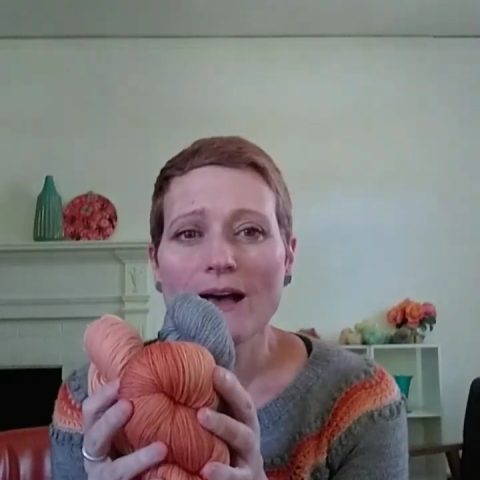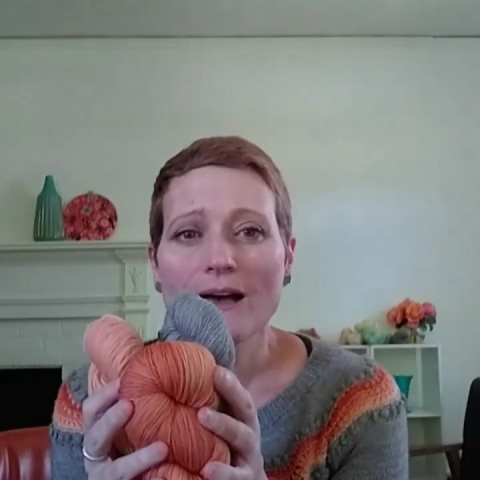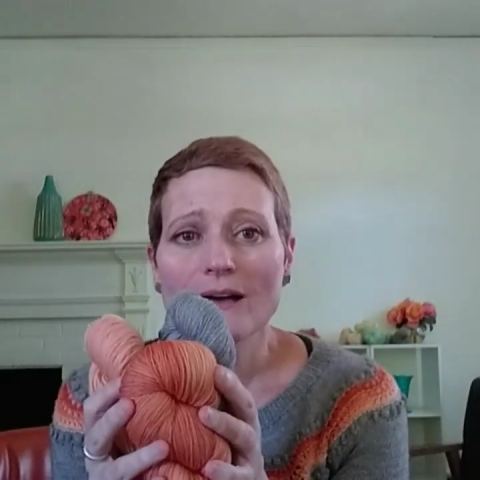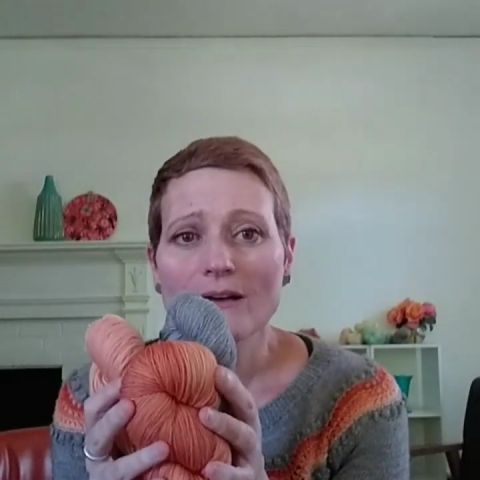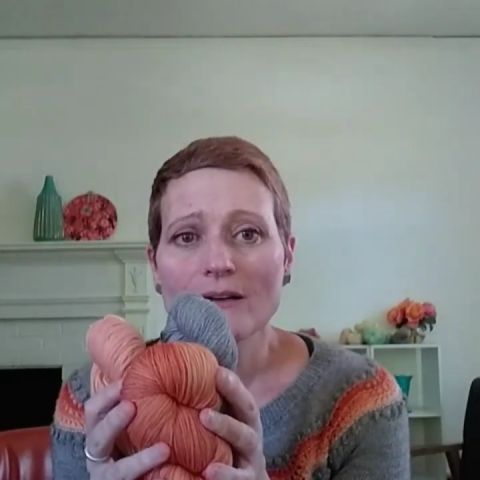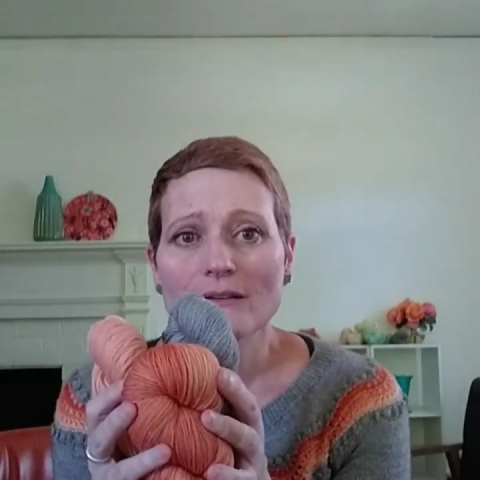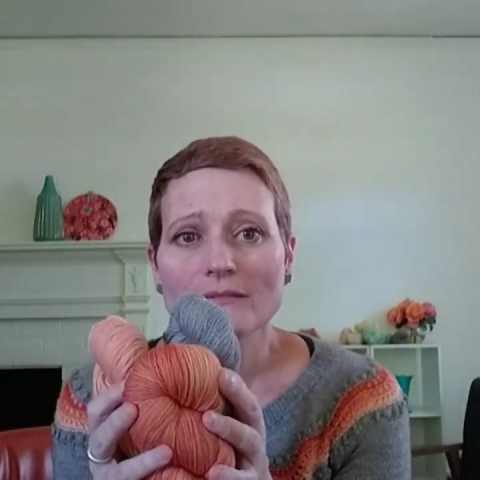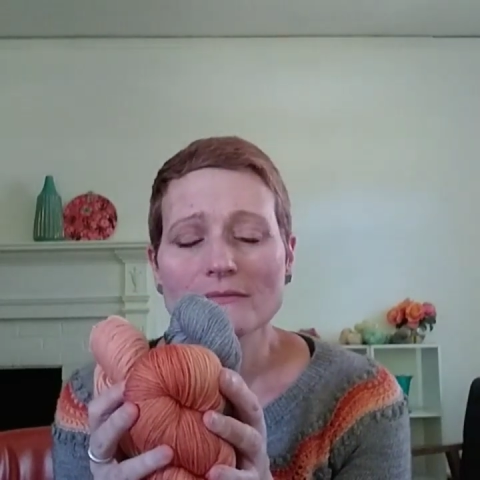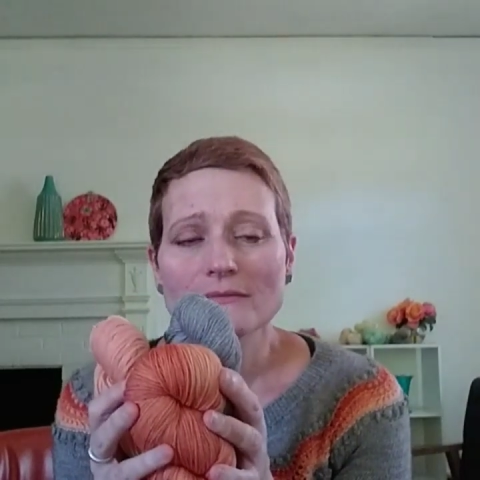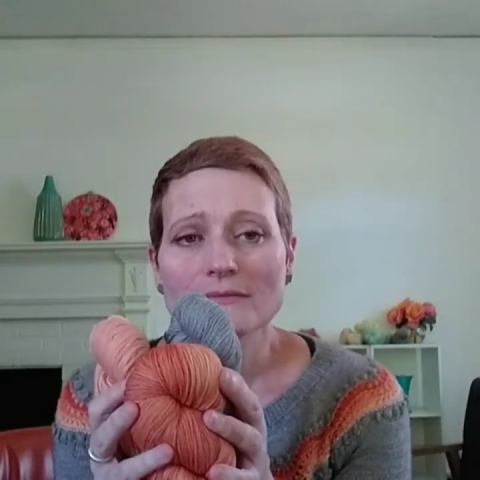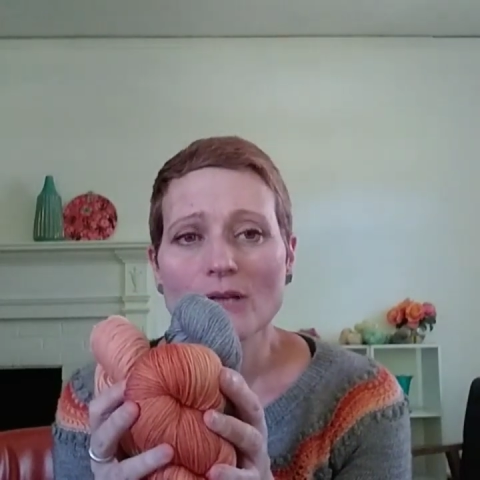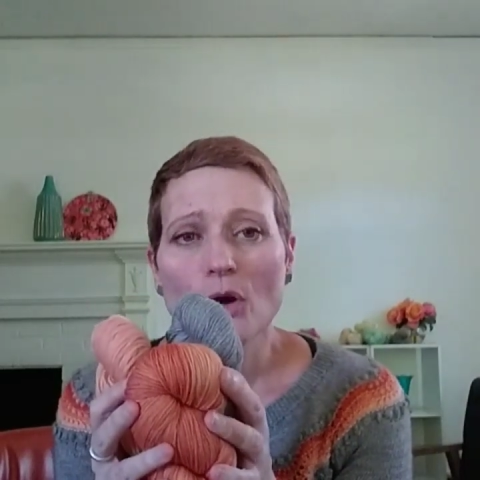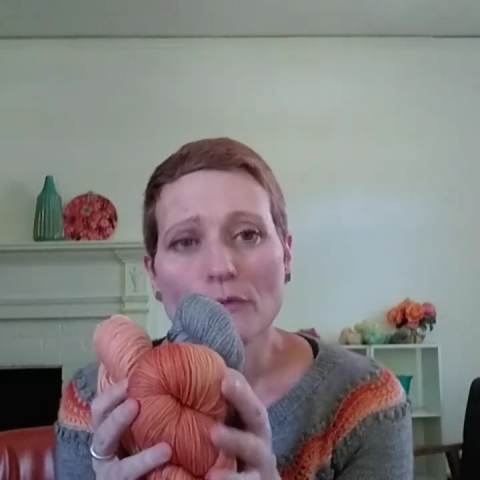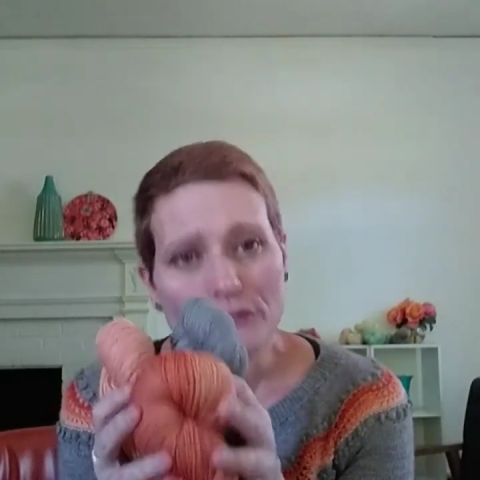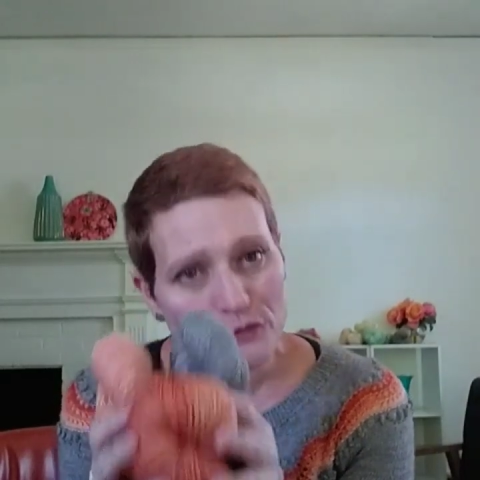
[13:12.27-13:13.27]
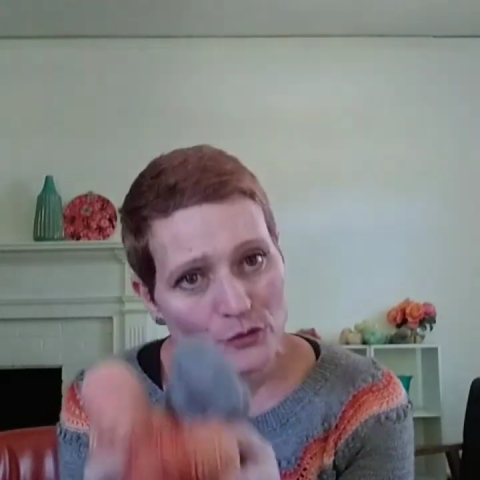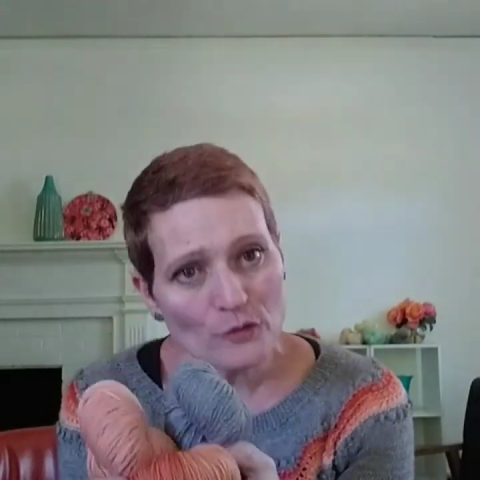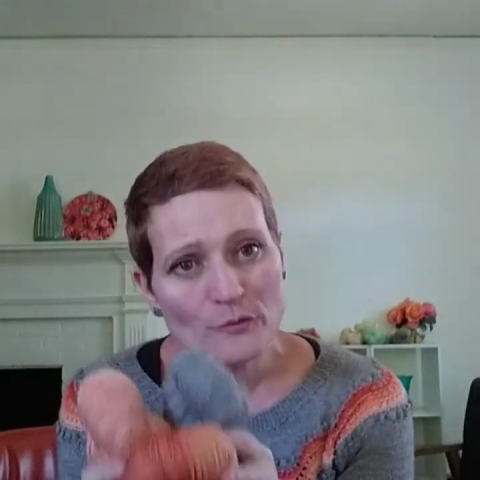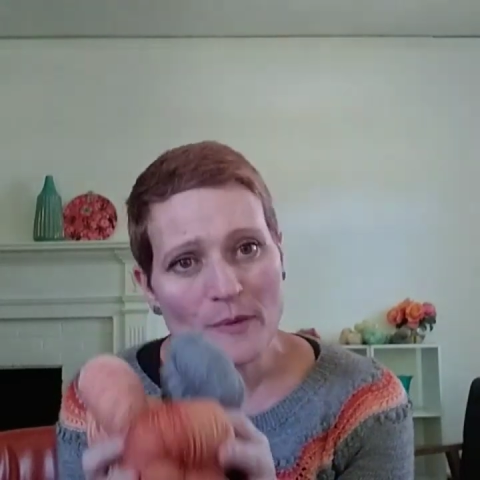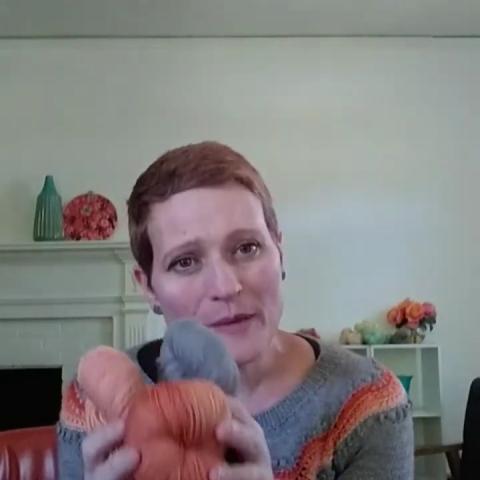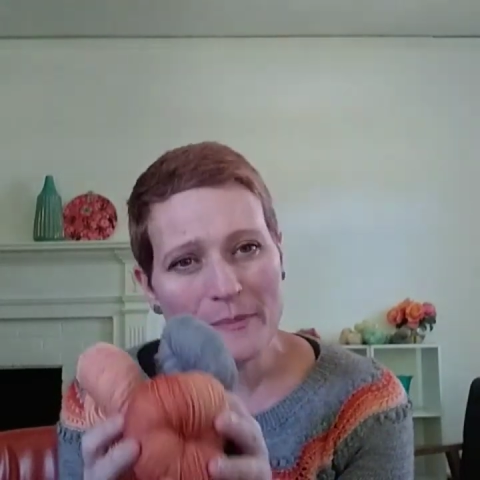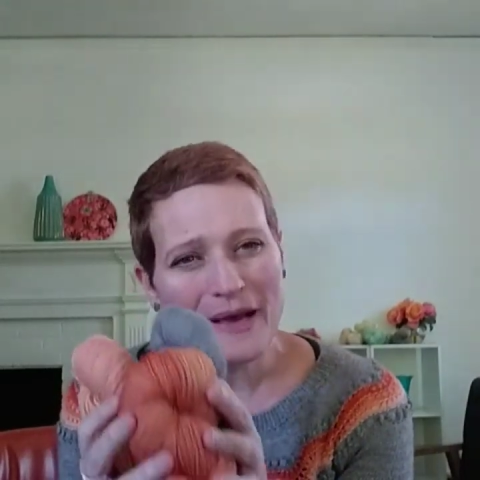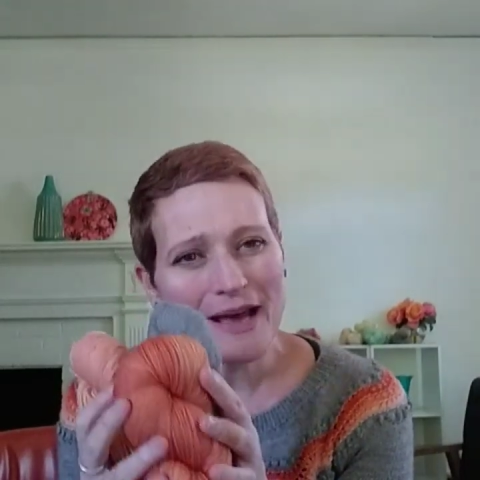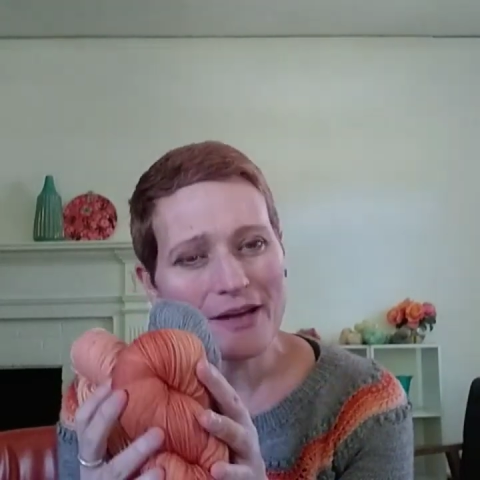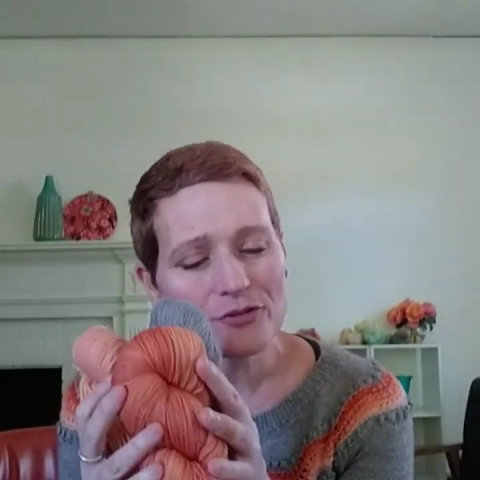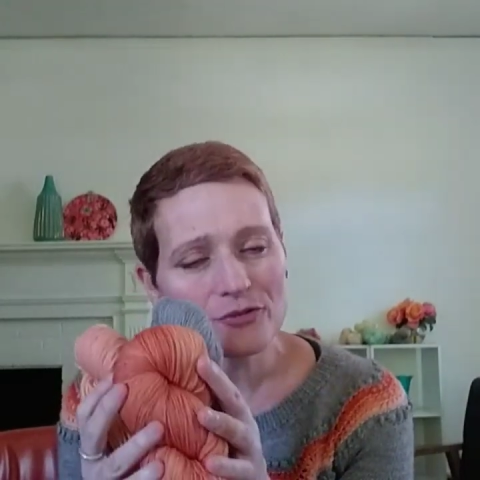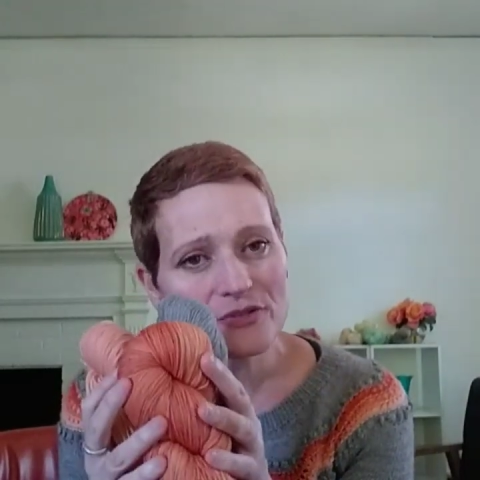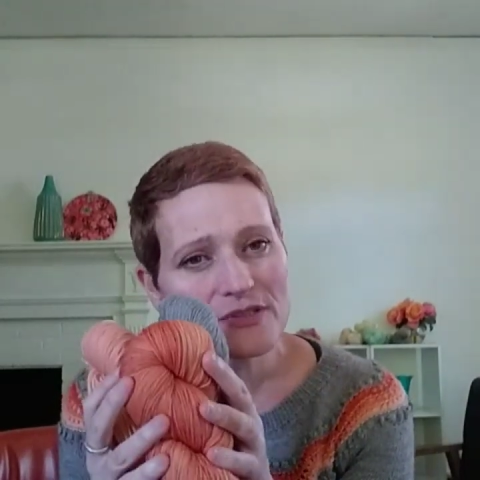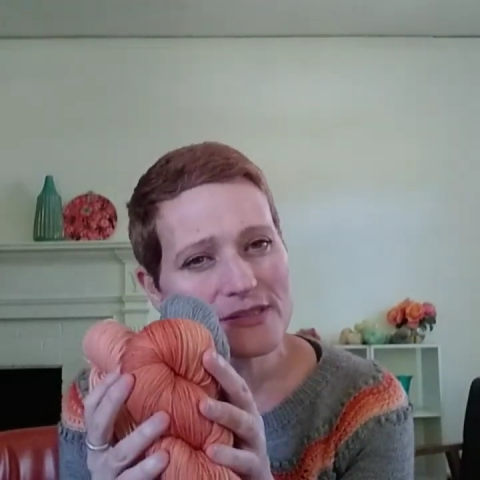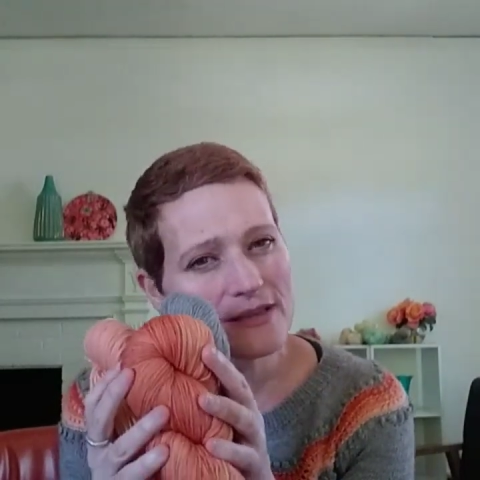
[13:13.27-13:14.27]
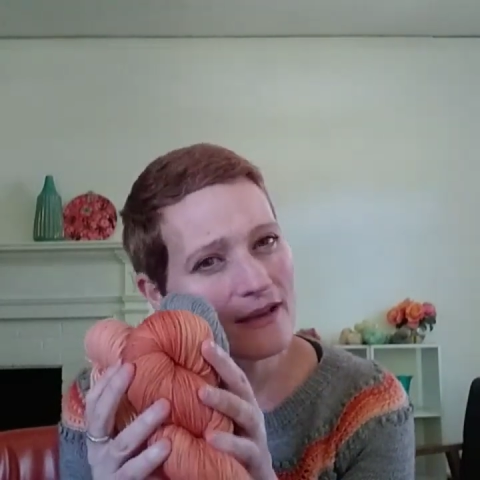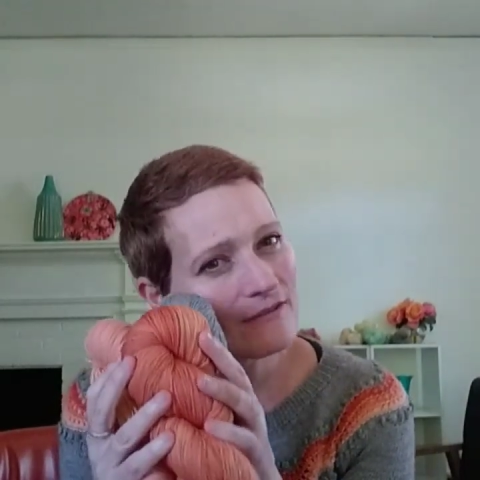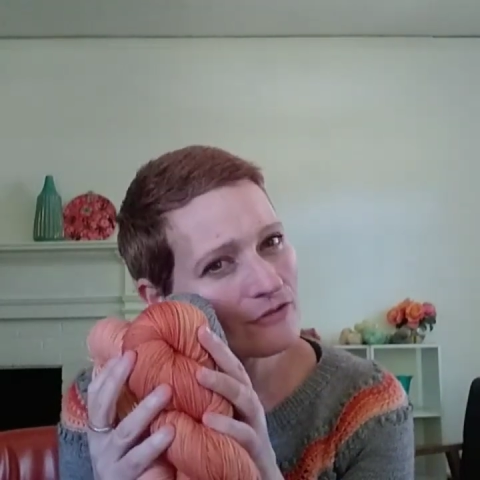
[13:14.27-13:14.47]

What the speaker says: a few of my patterns.